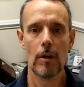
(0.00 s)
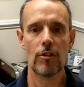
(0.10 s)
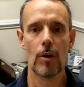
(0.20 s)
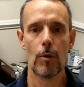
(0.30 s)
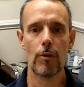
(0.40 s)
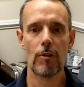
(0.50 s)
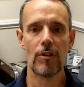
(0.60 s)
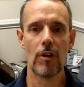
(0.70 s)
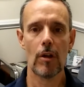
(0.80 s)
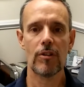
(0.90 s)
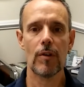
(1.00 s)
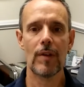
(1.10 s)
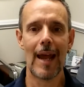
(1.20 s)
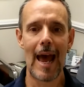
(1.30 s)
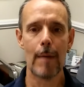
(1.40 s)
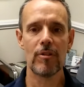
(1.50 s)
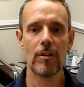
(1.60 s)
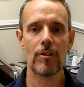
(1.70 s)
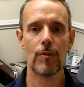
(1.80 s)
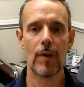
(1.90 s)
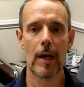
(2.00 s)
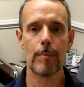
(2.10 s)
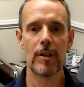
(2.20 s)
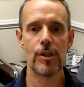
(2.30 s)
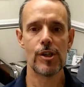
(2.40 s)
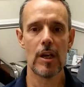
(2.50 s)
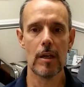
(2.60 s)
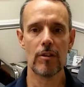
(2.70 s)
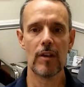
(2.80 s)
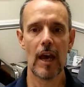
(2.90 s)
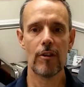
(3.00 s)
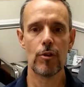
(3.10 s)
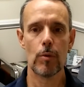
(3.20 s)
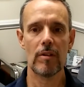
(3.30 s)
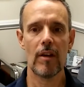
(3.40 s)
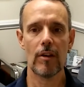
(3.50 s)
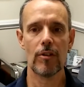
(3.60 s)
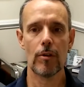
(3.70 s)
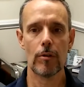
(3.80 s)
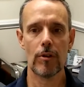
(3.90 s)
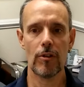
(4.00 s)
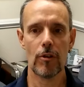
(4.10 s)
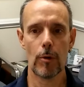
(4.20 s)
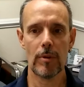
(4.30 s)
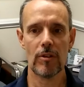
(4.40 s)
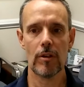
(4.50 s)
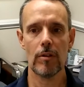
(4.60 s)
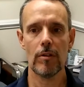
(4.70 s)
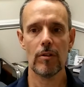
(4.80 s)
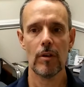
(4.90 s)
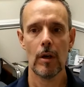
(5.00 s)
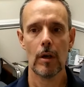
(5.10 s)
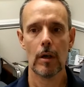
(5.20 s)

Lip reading: So the results of an absence of vitamin G is gastrointestinal disturbances,